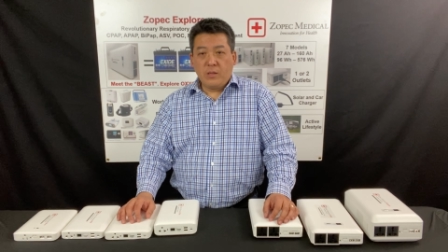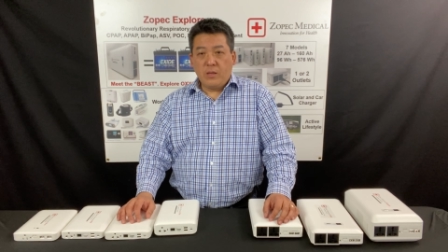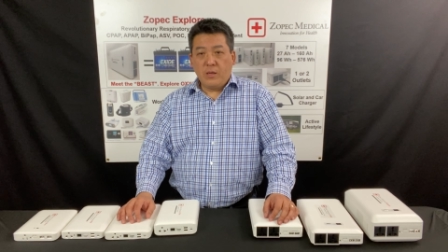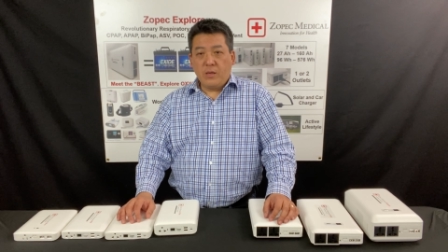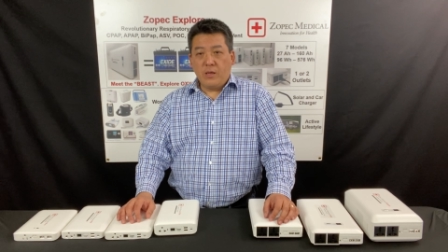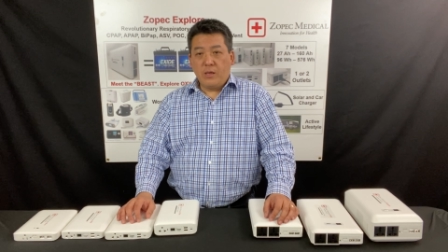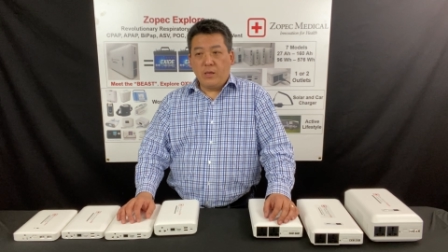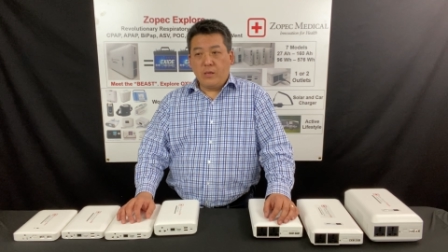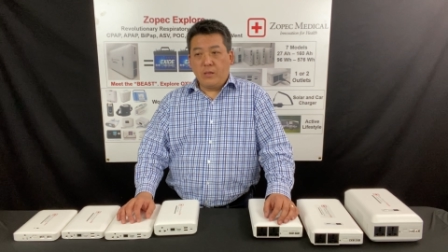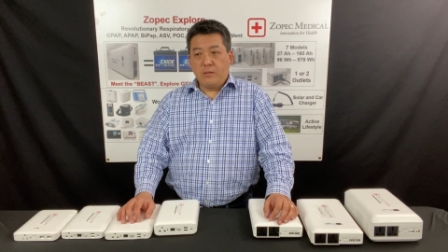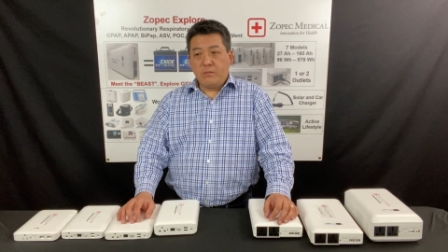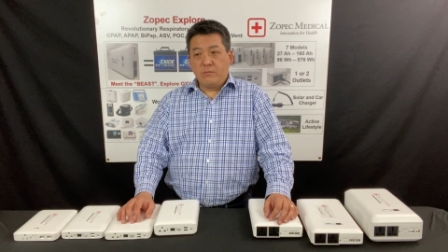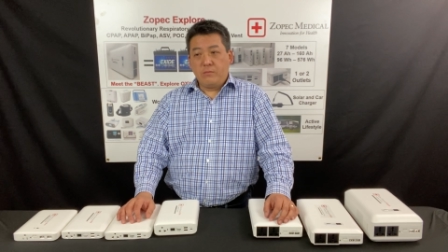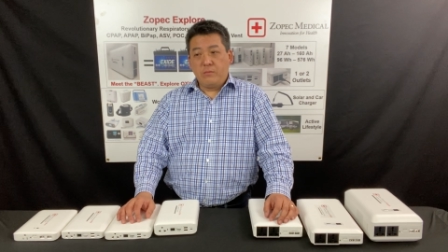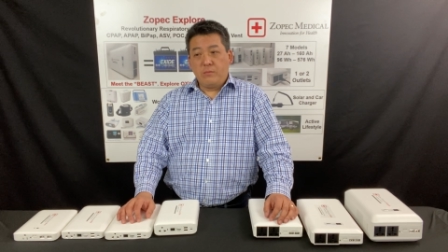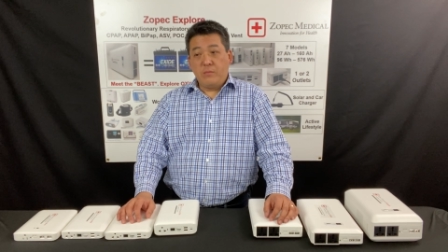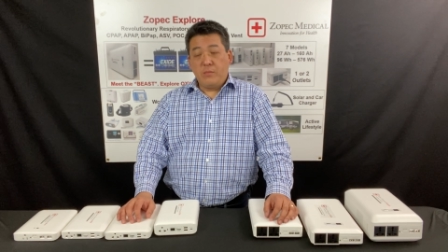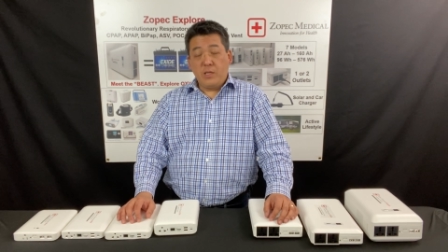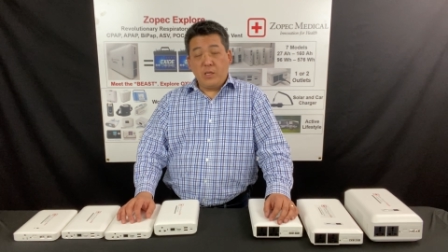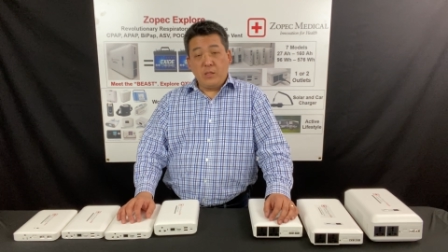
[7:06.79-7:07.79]

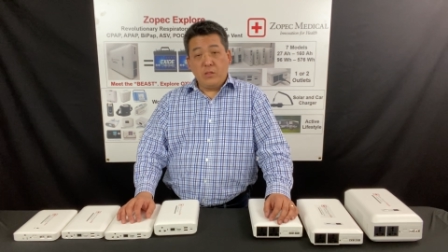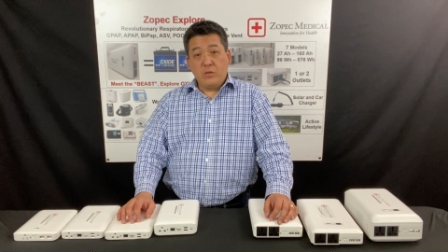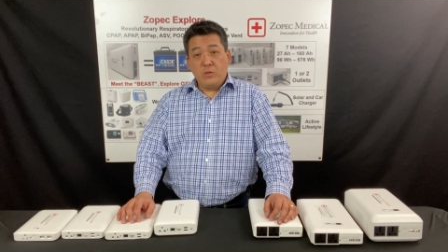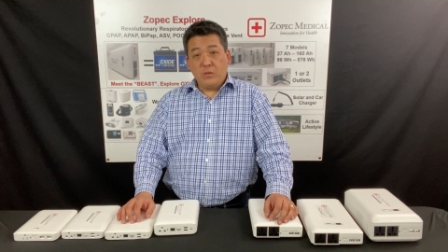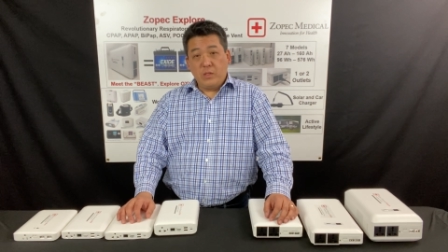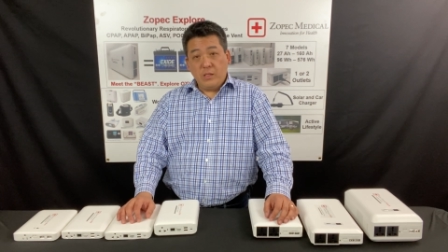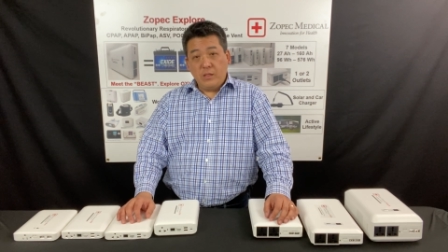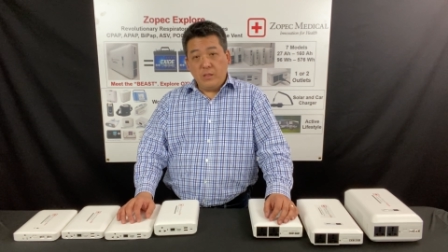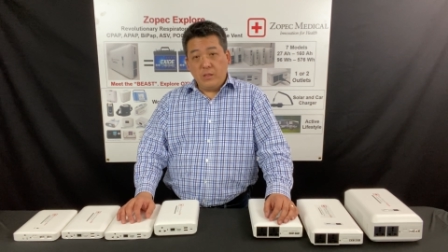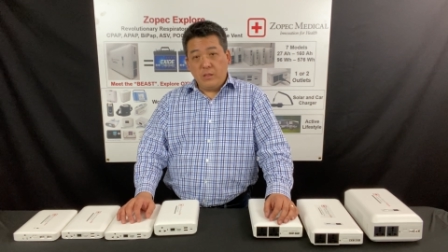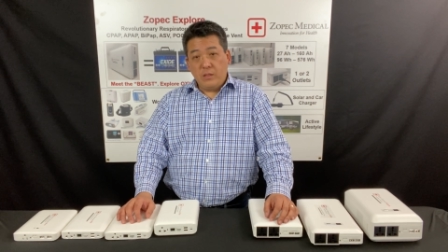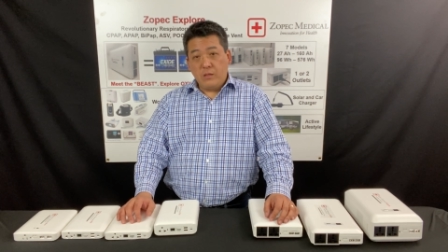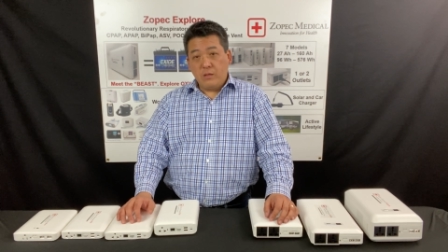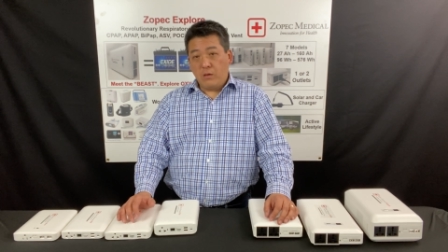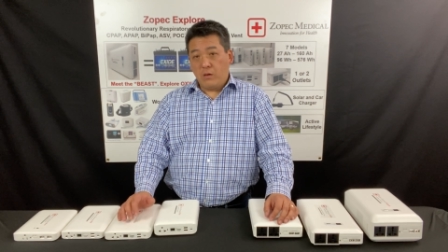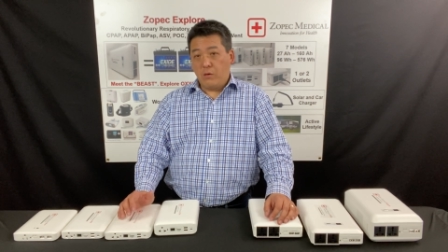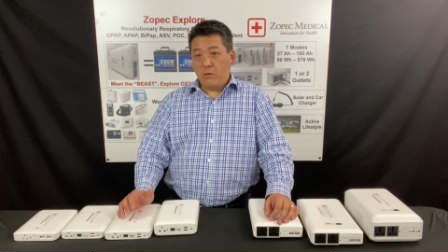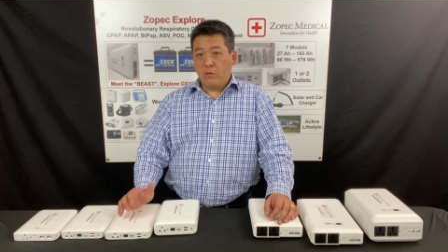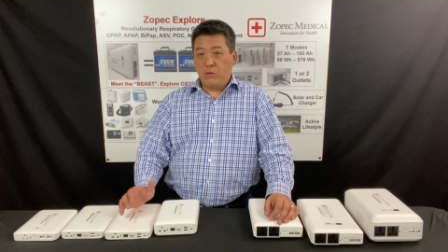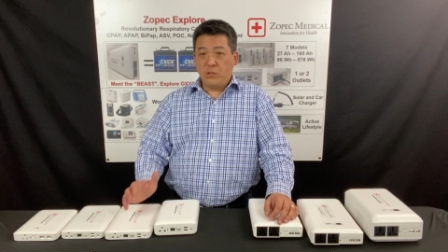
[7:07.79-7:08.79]
um, than you need
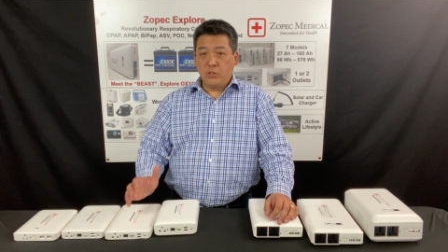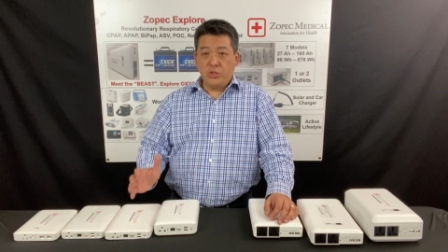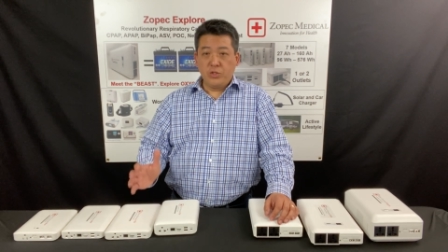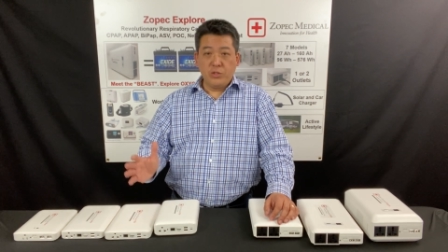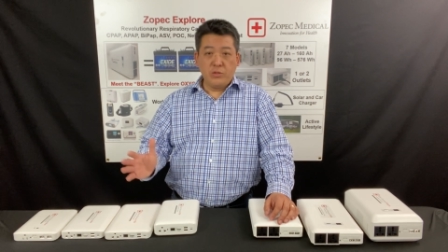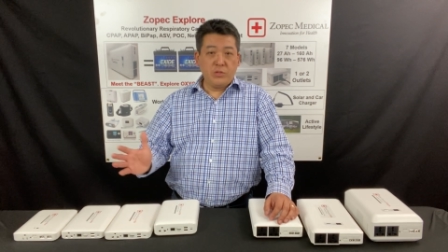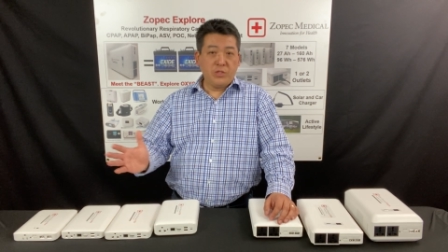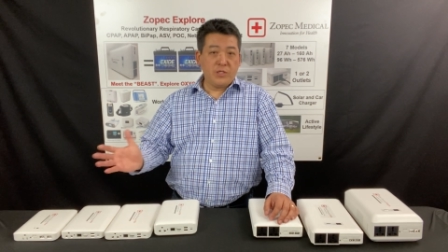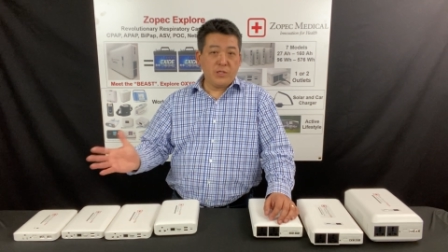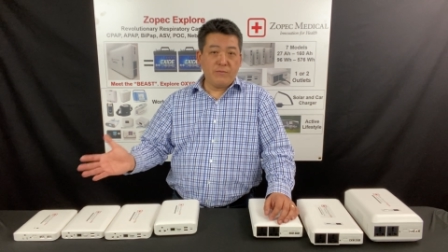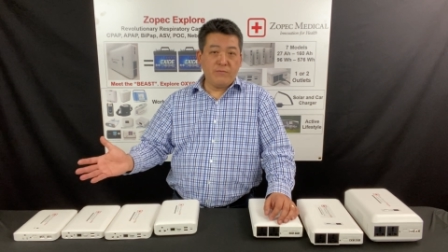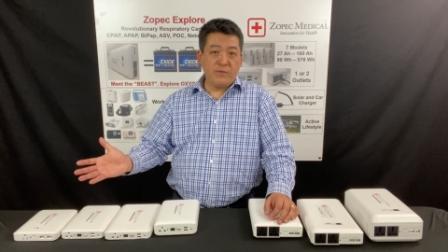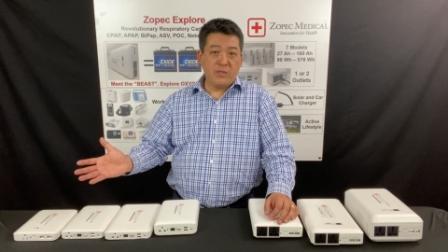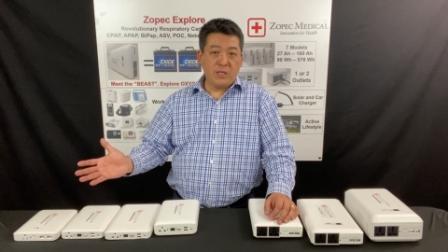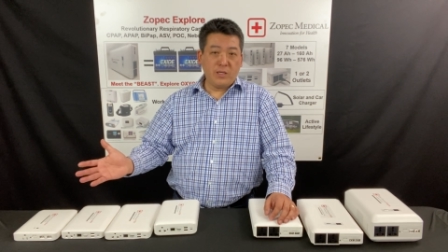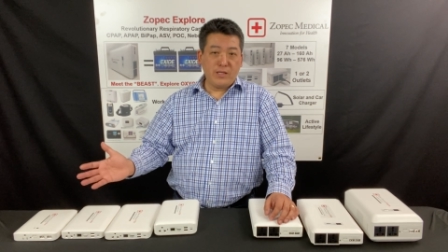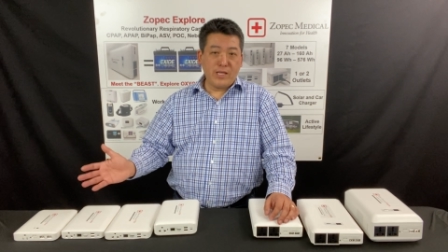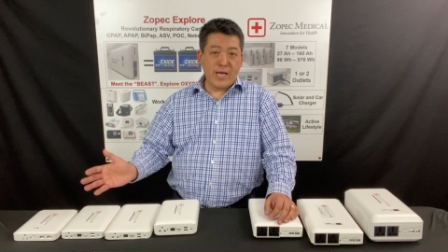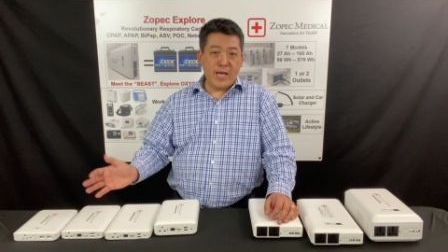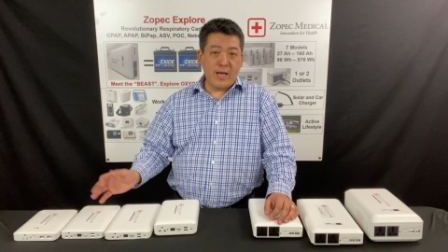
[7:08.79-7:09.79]
or choose
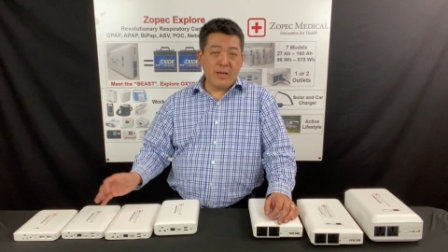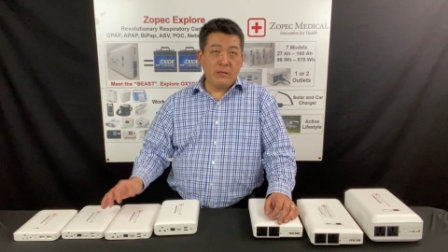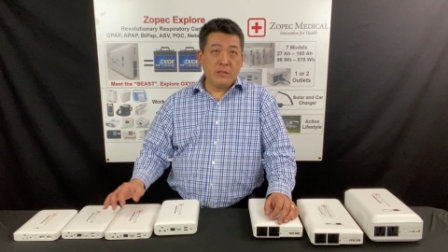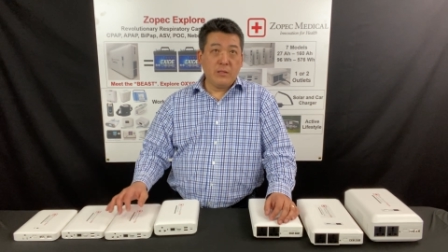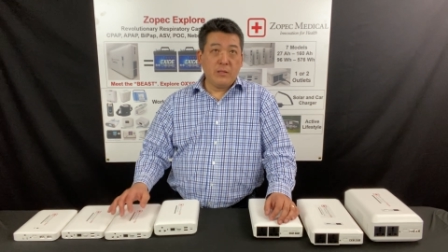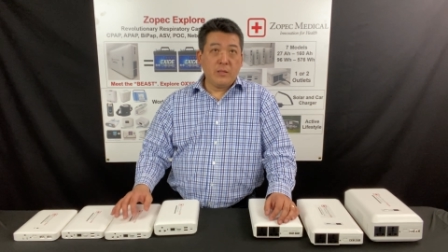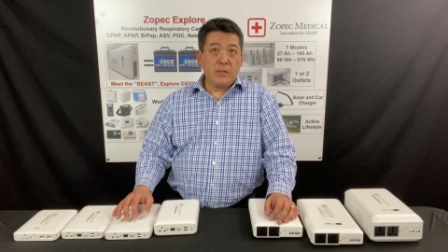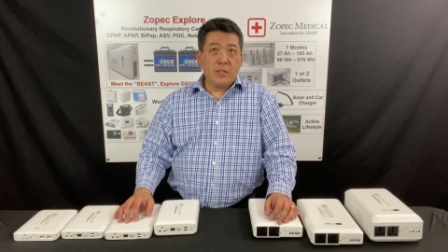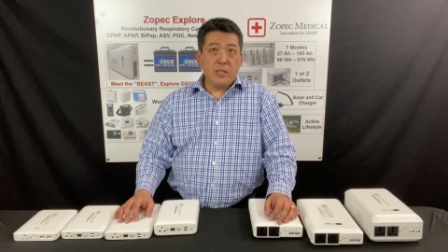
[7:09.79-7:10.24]
something that